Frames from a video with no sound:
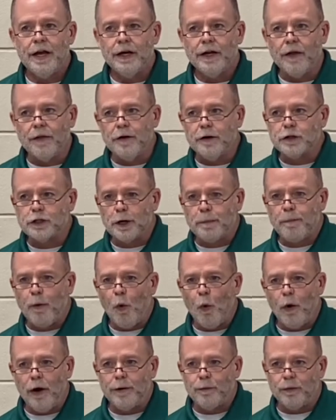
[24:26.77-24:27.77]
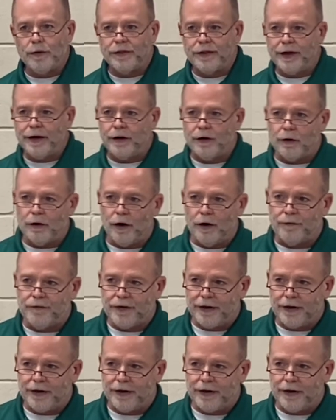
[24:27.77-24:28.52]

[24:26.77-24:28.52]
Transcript: Now, there's a point when they are, are